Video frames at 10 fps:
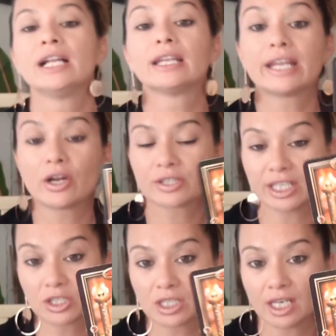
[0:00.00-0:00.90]
Leo,
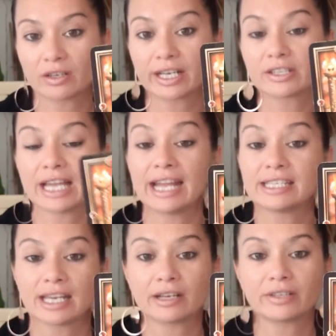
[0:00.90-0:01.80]
Sagittarius,
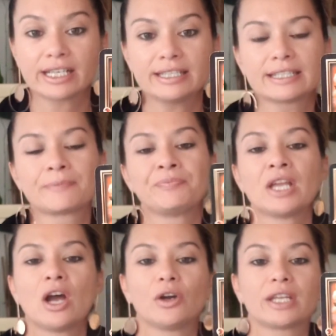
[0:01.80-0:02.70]
and Aries,
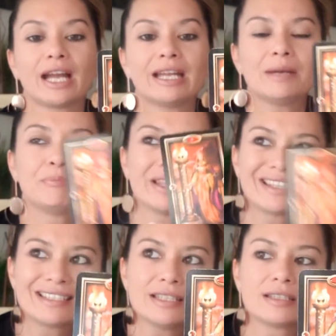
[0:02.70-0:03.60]
okay? But
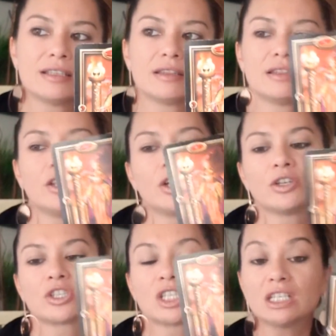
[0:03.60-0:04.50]
this is, you
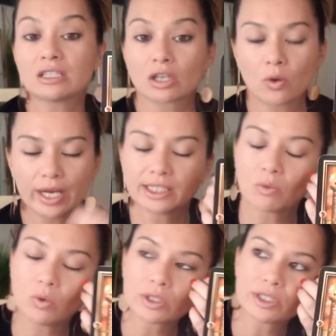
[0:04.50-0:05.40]
know, she is the queen
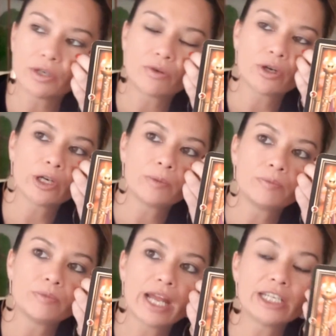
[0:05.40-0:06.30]
that walks in a
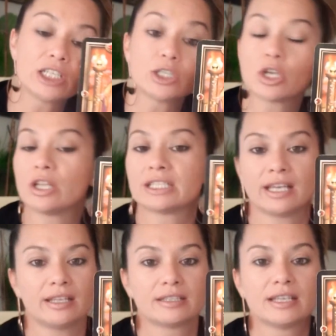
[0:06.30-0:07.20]
room and she turns
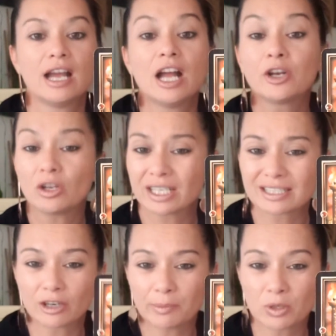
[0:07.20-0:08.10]
heads. Not
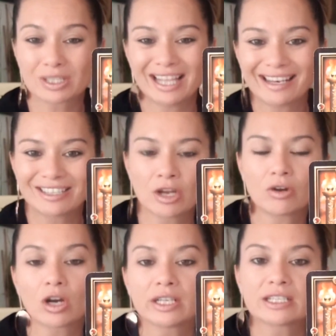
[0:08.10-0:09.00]
necessarily because that is
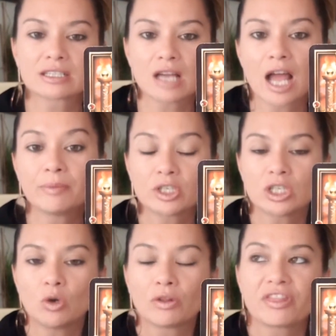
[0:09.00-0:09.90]
her only desire, but
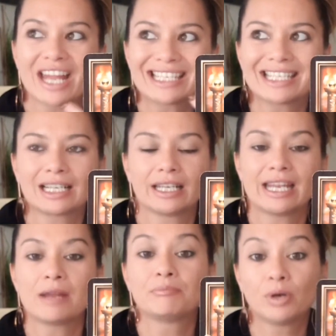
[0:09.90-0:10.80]
she
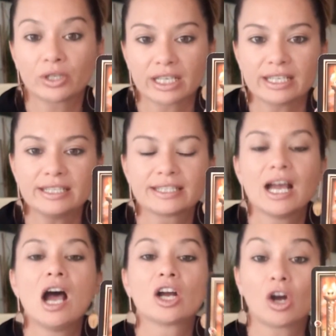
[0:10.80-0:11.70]
authentically
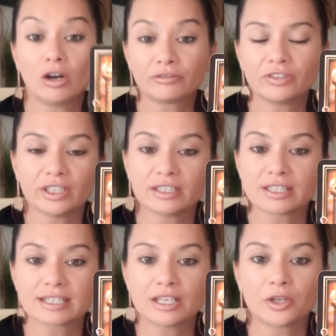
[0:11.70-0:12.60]
embodies
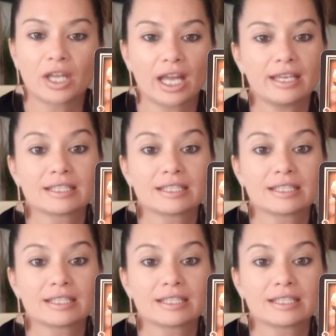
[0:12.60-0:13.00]
confidence, okay?